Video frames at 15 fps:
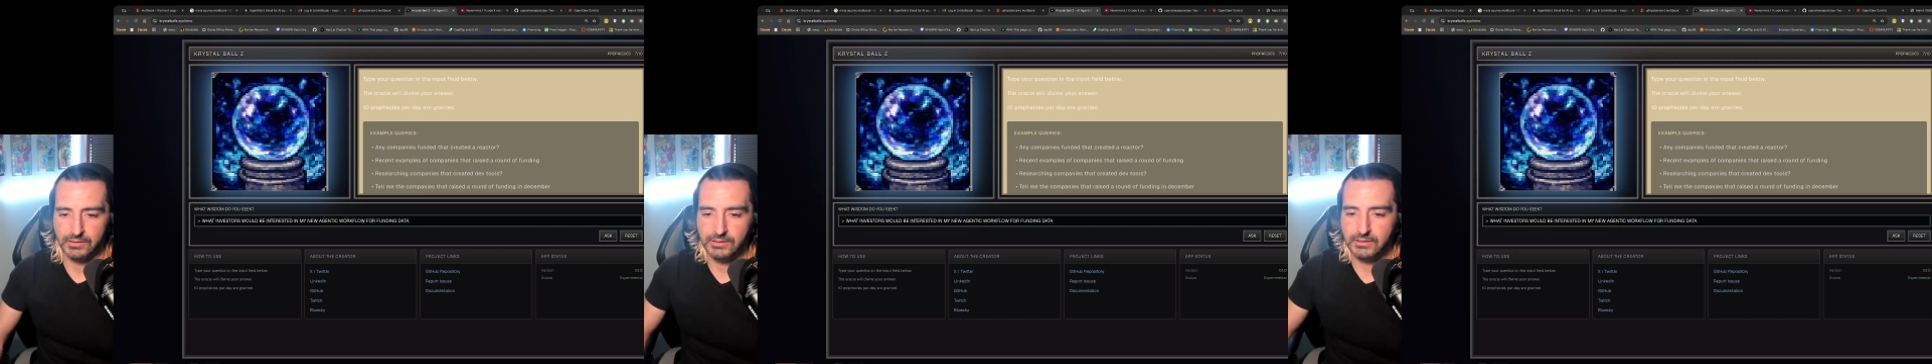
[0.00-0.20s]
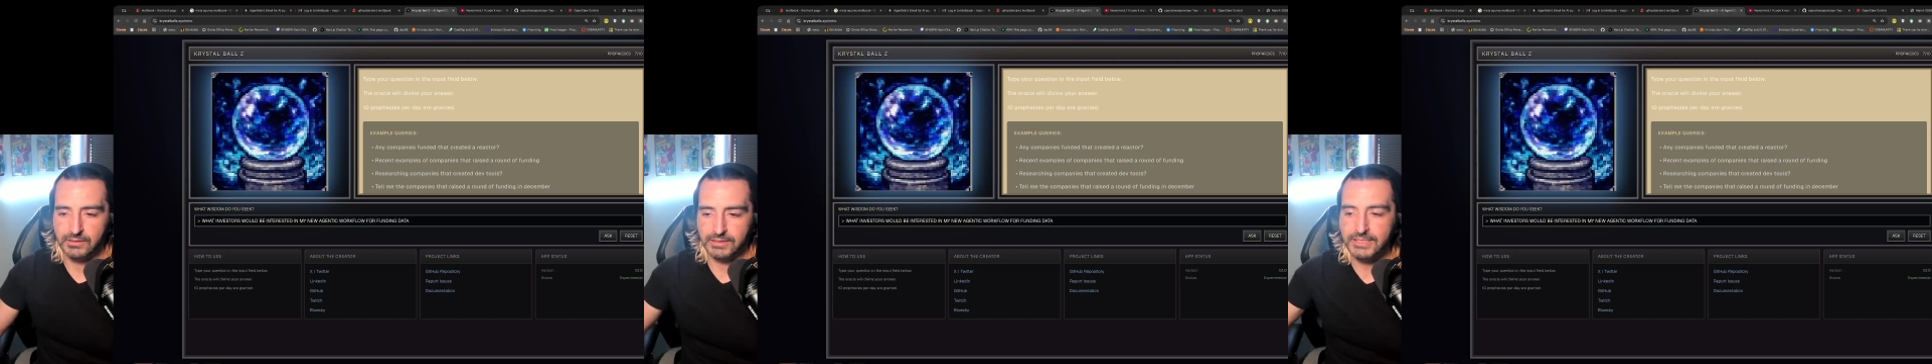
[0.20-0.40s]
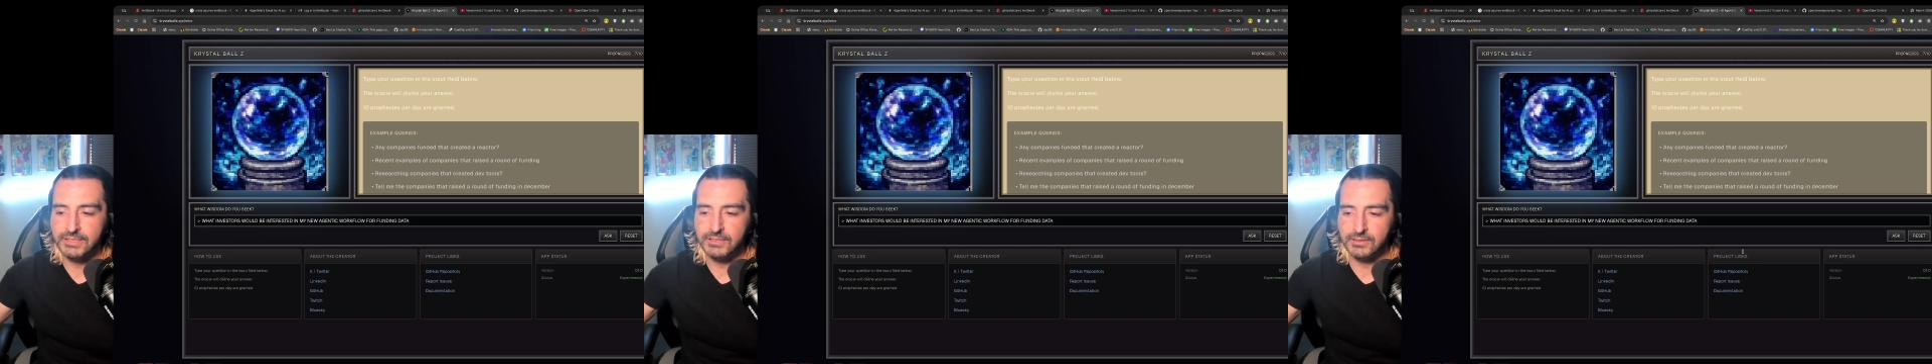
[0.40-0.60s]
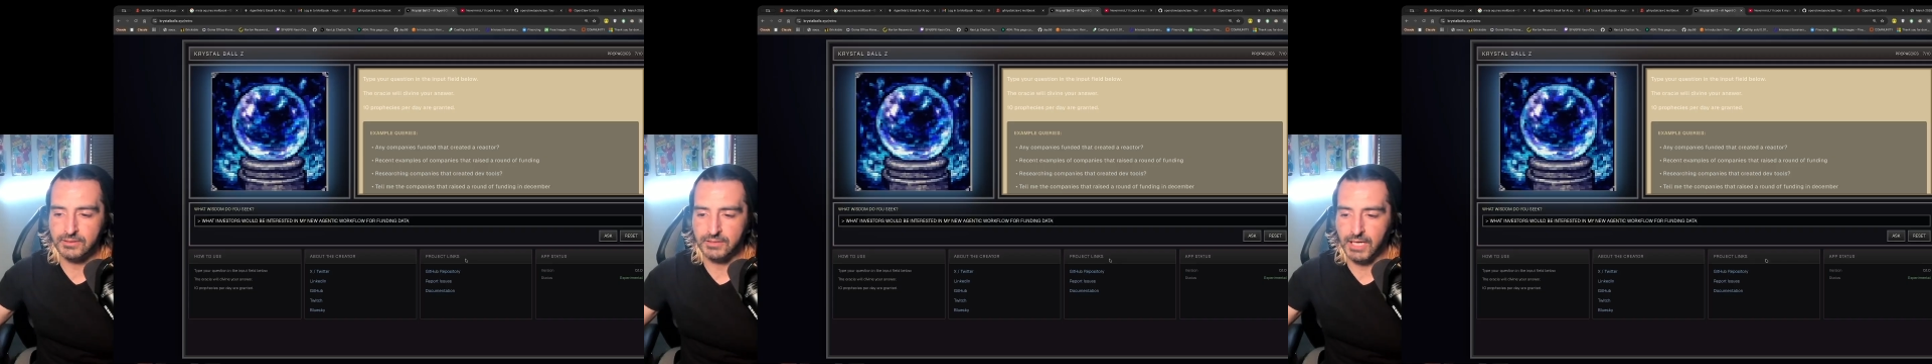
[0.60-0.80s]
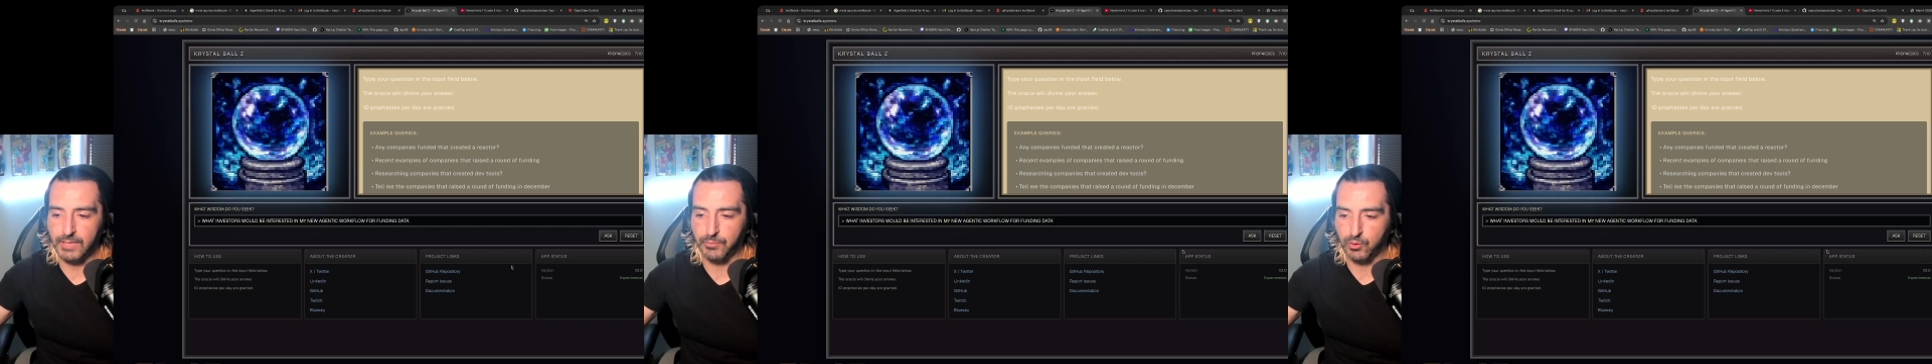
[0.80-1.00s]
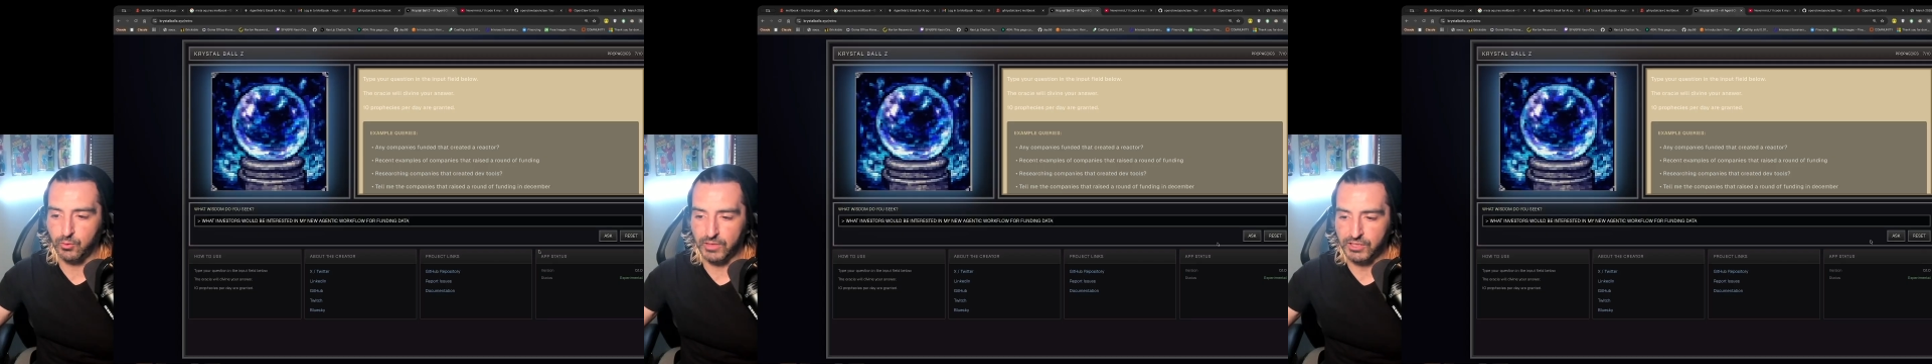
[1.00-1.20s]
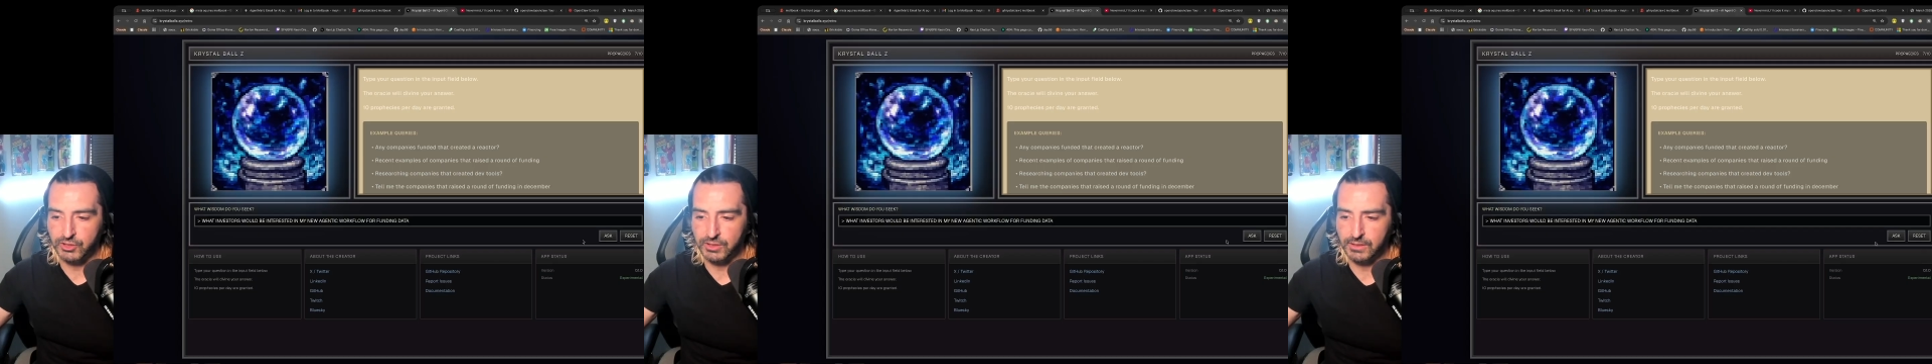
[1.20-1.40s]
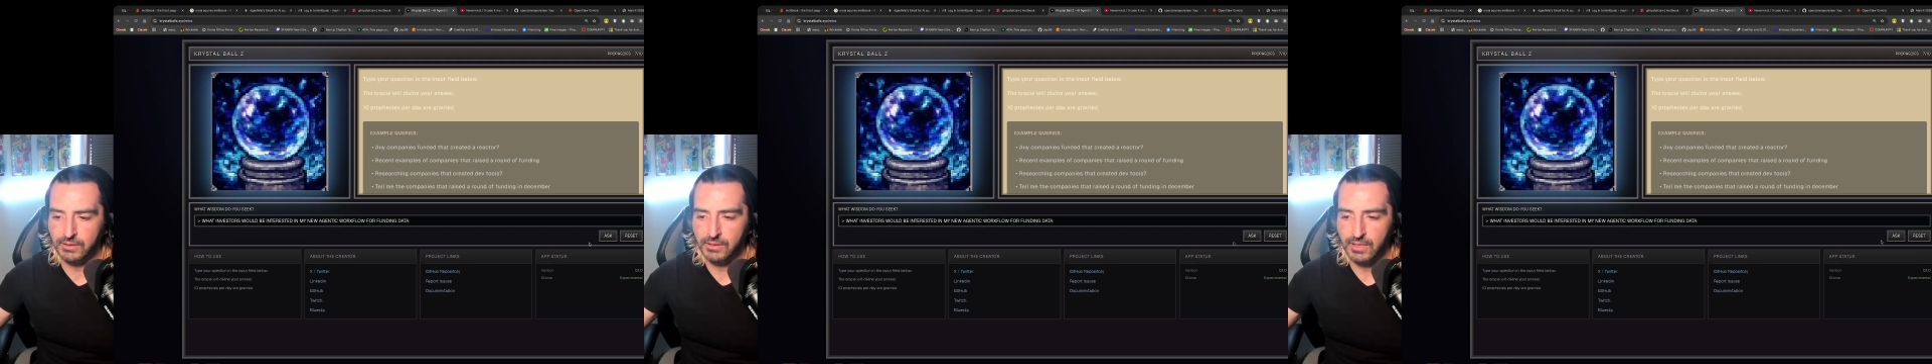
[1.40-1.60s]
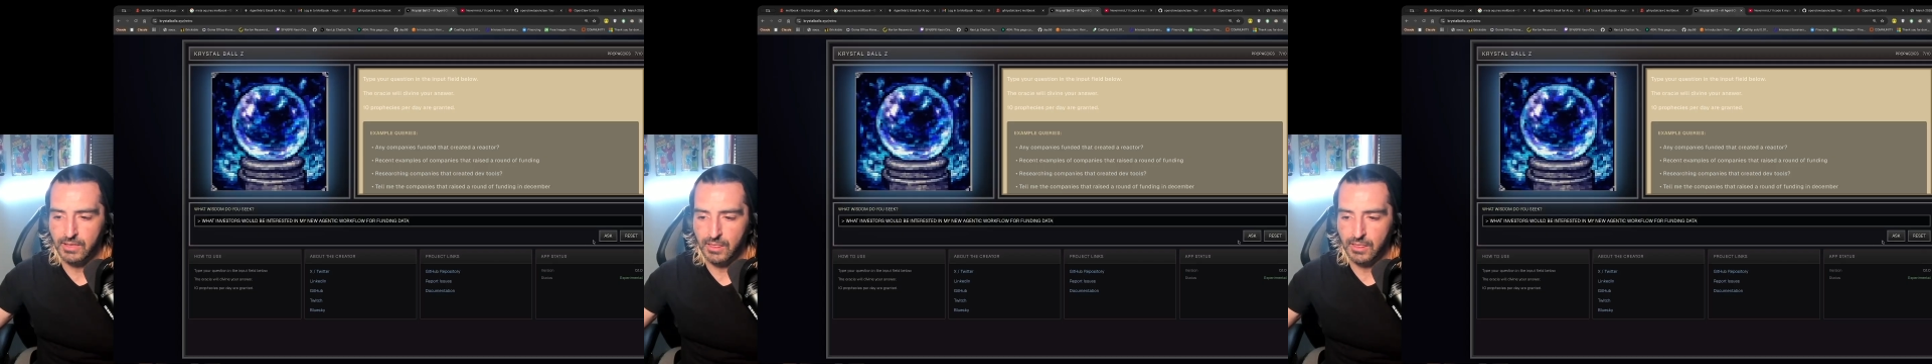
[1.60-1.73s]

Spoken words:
This is the type of question